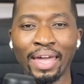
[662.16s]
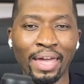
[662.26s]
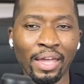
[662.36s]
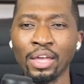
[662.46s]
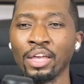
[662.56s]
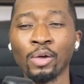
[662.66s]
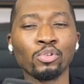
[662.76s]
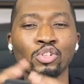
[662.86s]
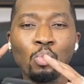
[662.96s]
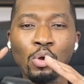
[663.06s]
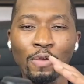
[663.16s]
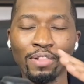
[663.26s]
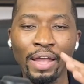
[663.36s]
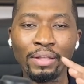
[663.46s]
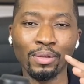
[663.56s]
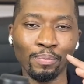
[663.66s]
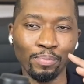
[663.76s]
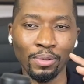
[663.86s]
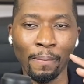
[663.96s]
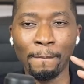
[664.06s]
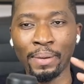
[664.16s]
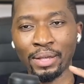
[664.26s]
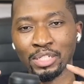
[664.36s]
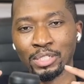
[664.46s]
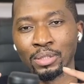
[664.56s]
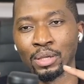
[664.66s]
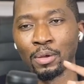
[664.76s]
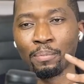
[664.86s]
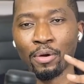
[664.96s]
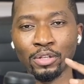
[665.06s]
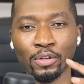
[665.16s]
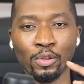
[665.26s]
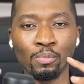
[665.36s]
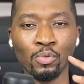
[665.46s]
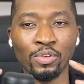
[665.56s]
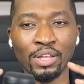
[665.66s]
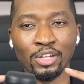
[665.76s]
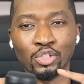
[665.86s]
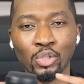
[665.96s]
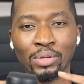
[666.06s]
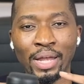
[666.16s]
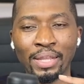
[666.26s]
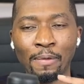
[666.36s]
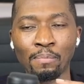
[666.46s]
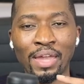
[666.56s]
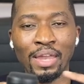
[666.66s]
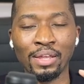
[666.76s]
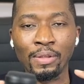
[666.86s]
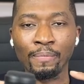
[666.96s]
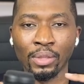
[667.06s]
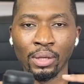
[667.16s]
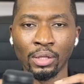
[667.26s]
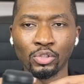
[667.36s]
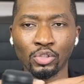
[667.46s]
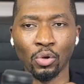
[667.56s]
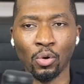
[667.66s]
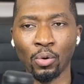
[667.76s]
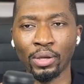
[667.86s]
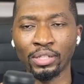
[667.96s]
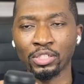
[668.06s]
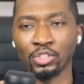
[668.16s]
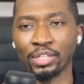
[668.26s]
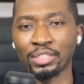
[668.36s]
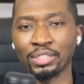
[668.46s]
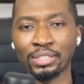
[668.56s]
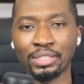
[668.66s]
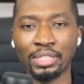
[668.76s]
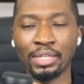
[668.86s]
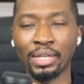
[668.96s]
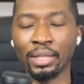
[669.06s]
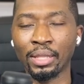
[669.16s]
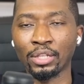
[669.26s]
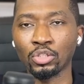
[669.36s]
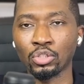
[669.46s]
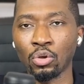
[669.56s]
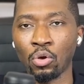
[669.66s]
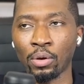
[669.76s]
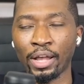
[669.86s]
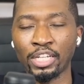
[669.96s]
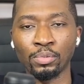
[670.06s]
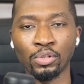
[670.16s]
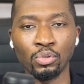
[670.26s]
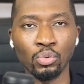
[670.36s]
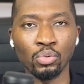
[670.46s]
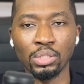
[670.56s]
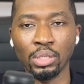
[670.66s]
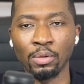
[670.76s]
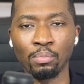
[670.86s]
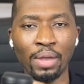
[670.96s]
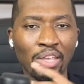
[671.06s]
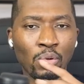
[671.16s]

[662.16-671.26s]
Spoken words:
air. It was just one of like the best parts of the movie that showed that they made it. So it's interesting to see that that song has been used in many